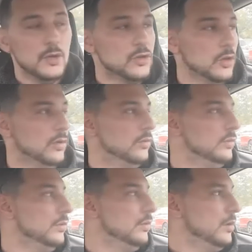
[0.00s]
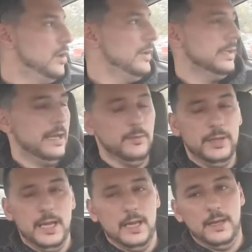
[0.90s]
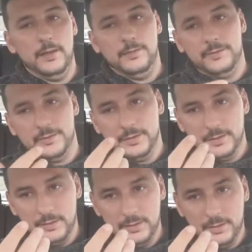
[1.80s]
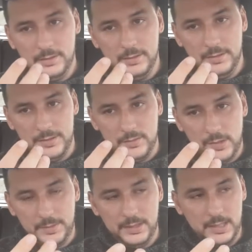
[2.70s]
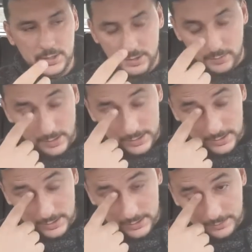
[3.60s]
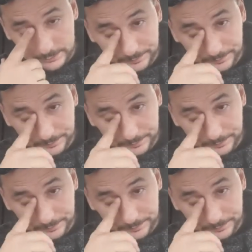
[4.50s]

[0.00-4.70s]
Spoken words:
So, knowing that we have this replication crisis,